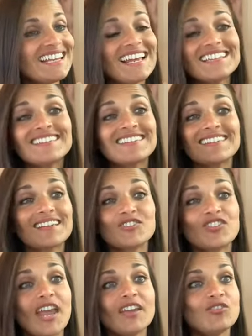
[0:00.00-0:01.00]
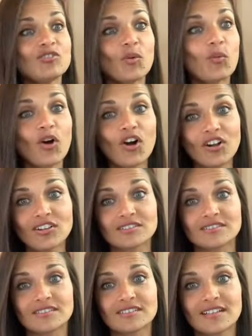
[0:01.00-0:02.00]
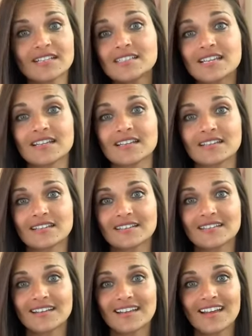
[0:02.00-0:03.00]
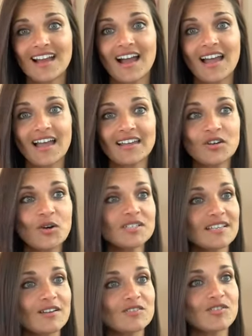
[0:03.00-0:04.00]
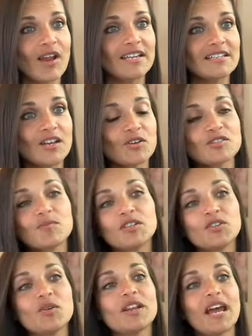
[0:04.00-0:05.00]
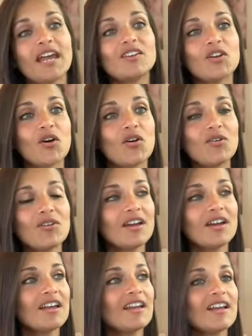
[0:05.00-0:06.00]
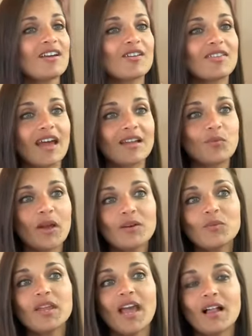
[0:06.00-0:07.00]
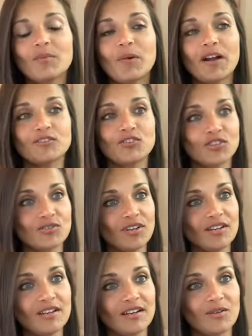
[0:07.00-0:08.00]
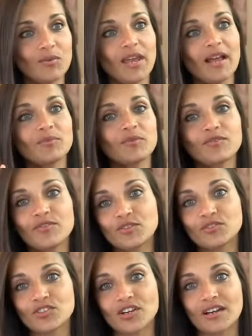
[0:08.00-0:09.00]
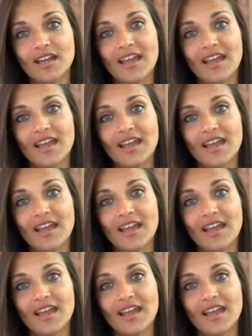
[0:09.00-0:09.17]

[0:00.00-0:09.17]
Let's change the world. Listen, I, I know it sounds grandiose, but you and I know that when we help our children, we help the future.